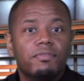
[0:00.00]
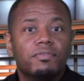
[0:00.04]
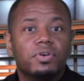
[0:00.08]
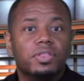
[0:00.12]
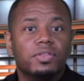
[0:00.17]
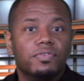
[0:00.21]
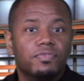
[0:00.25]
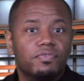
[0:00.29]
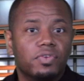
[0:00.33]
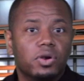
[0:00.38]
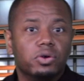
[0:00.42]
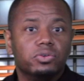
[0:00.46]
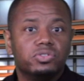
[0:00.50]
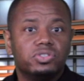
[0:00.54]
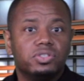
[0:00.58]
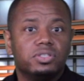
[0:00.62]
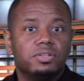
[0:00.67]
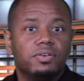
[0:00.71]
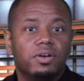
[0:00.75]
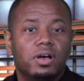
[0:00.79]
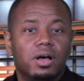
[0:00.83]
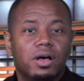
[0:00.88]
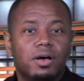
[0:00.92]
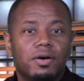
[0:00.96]

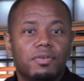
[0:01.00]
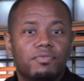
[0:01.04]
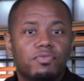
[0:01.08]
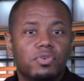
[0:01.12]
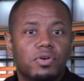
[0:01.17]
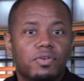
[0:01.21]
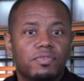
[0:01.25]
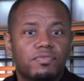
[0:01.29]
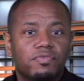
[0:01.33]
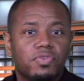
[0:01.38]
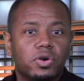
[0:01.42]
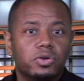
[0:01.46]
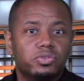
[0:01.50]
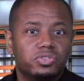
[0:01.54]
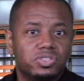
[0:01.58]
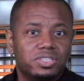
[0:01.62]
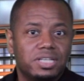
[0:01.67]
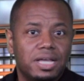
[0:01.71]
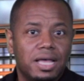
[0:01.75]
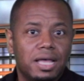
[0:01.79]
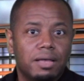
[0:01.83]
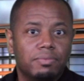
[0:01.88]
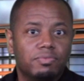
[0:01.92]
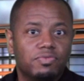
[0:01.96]
for
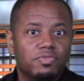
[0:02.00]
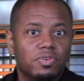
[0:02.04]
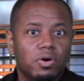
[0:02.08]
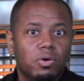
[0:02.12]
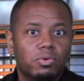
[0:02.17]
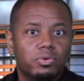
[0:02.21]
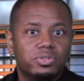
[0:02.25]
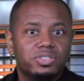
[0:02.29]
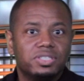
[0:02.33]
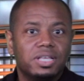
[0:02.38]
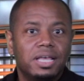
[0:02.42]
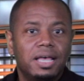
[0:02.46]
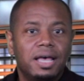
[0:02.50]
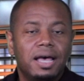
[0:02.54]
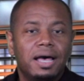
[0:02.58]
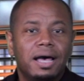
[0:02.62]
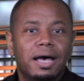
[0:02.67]
first-time folks.